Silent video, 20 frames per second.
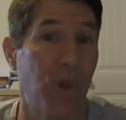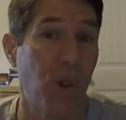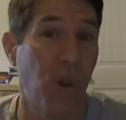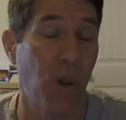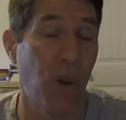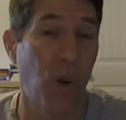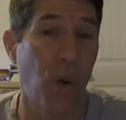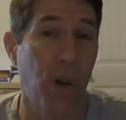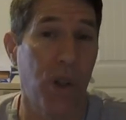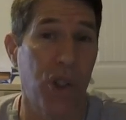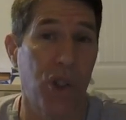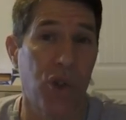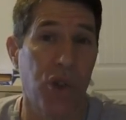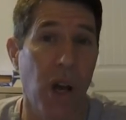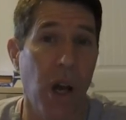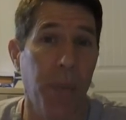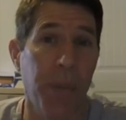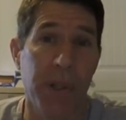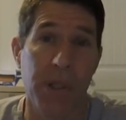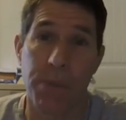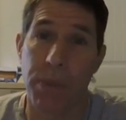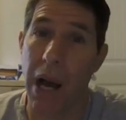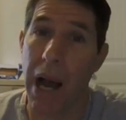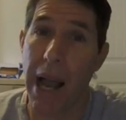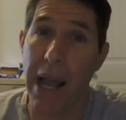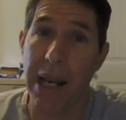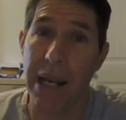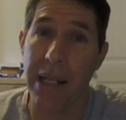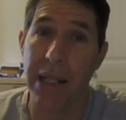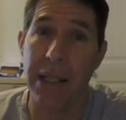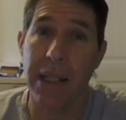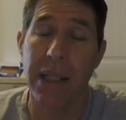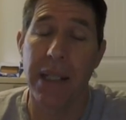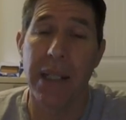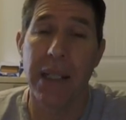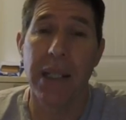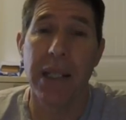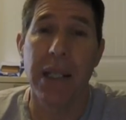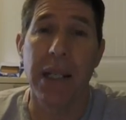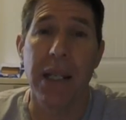of course, Trump is buying it,
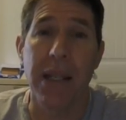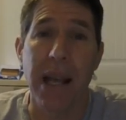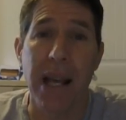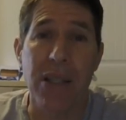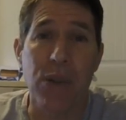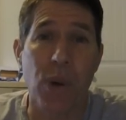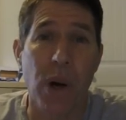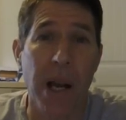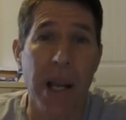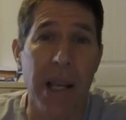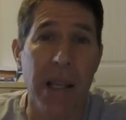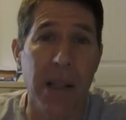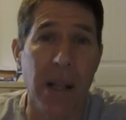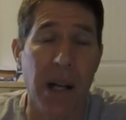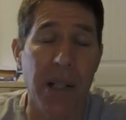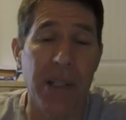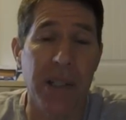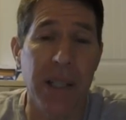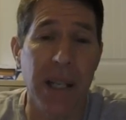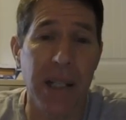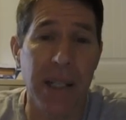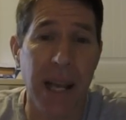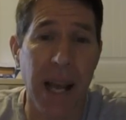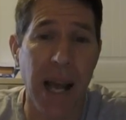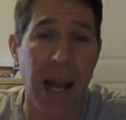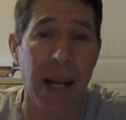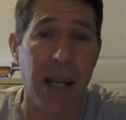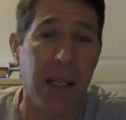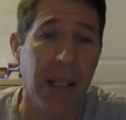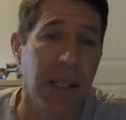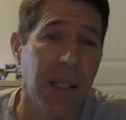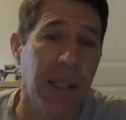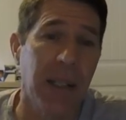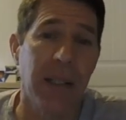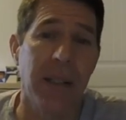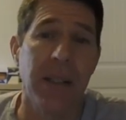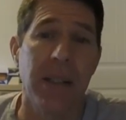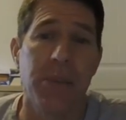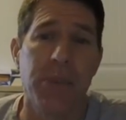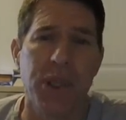and that's why he launched the attack.
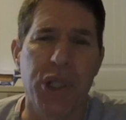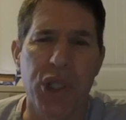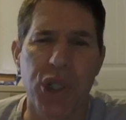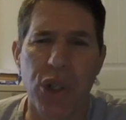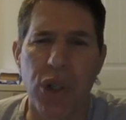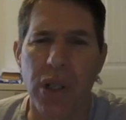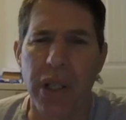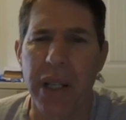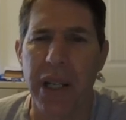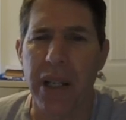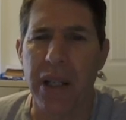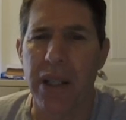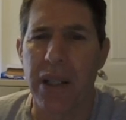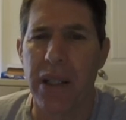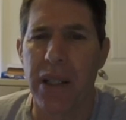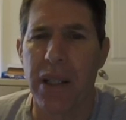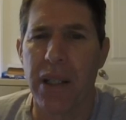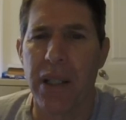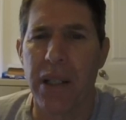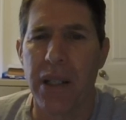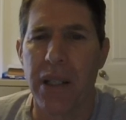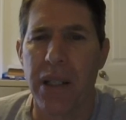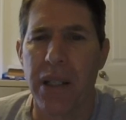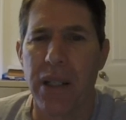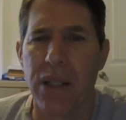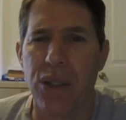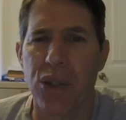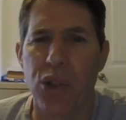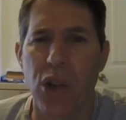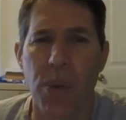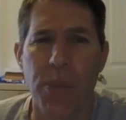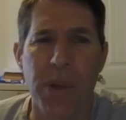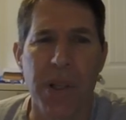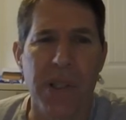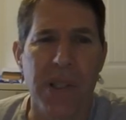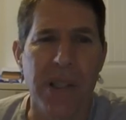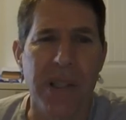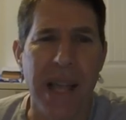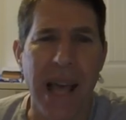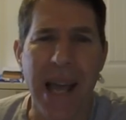But surely, Trump
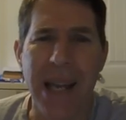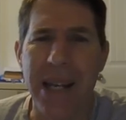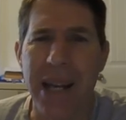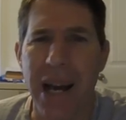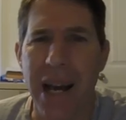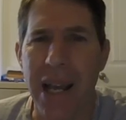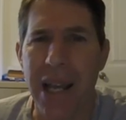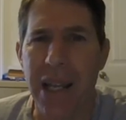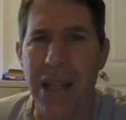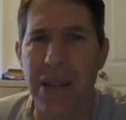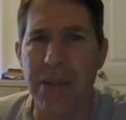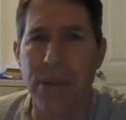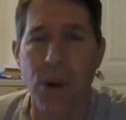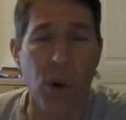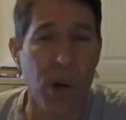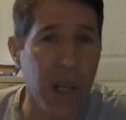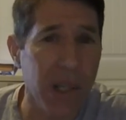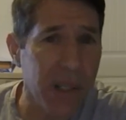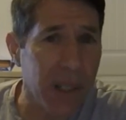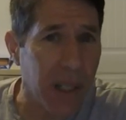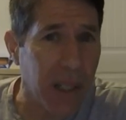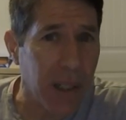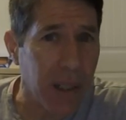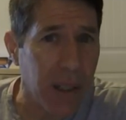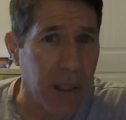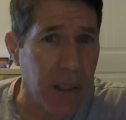isn't that naive, or is he?